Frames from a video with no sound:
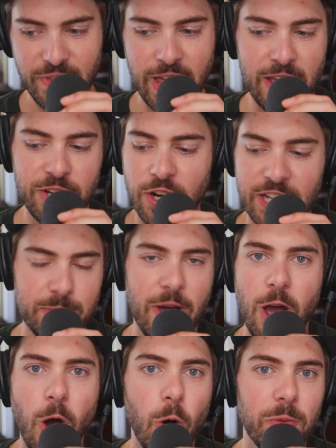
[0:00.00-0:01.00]
And that's
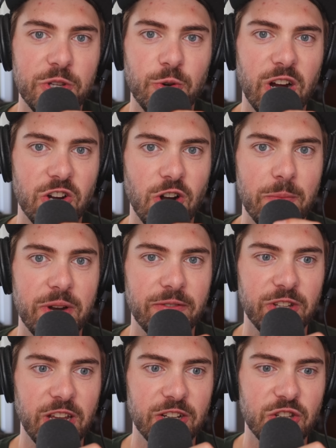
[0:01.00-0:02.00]
my home. That's where I grew up and
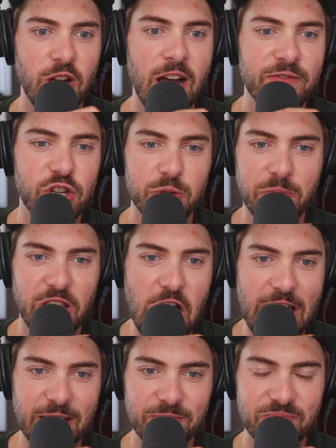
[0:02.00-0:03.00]
everything. So I've just been
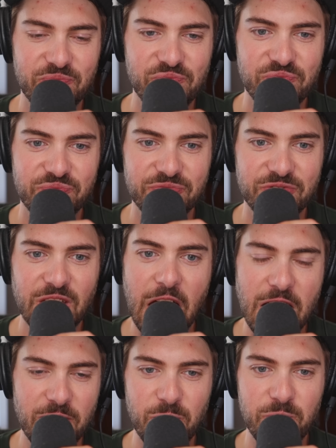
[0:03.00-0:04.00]
like
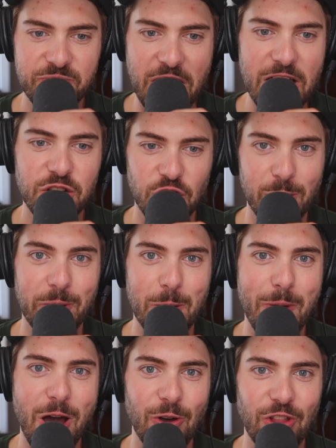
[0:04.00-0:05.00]
kind of daydreaming
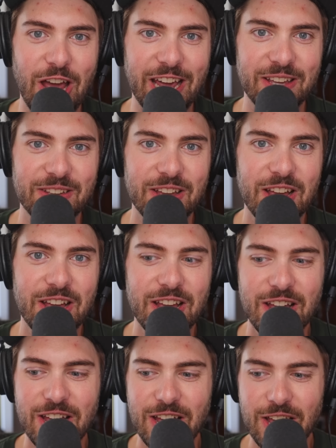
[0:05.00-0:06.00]
about like
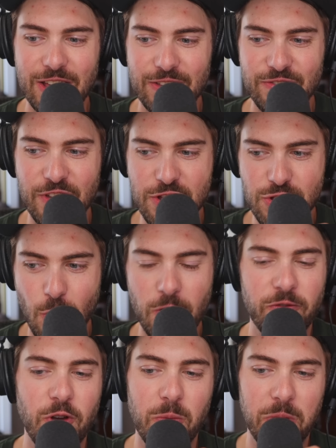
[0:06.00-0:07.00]
the
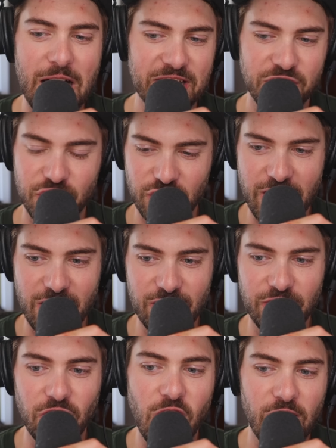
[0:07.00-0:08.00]
Northville Placid
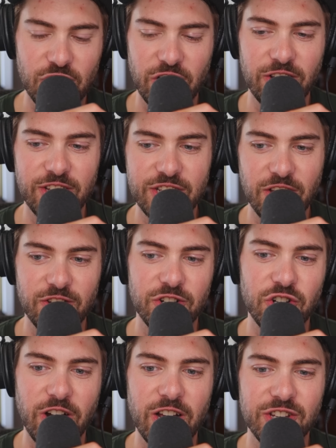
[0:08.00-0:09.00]
Trail and the Long Trail and these
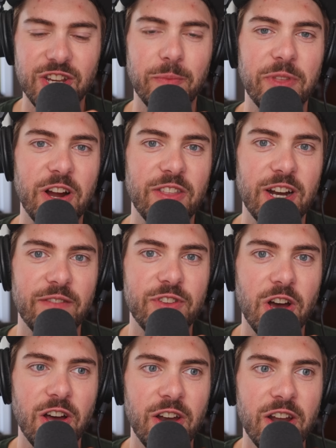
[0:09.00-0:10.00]
other trails up there that I've
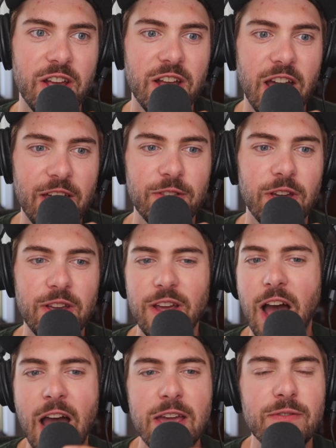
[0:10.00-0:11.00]
done. And
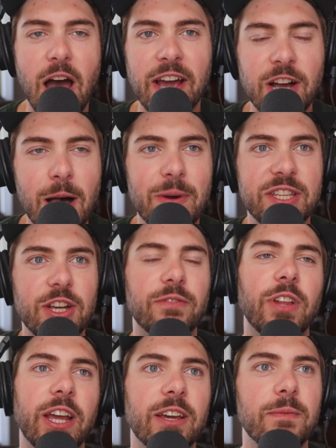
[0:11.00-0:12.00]
I caught
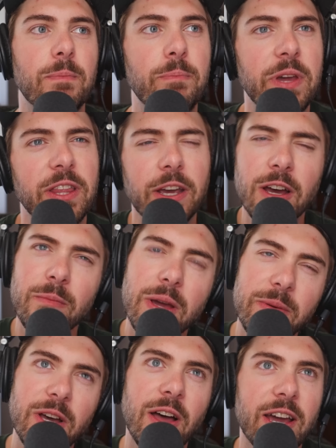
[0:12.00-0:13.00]
myself like being like, oh,
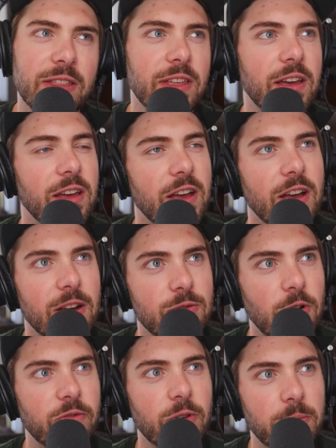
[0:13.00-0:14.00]
maybe I'll hike the
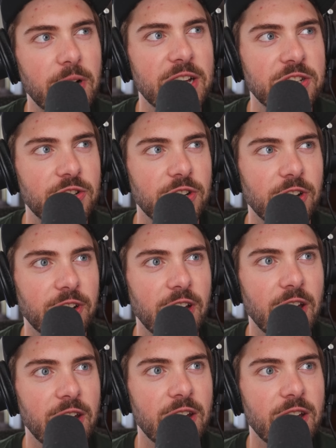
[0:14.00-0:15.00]
Northville Placid Trail
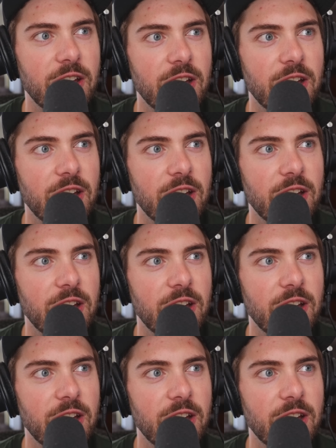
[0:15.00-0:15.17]
again.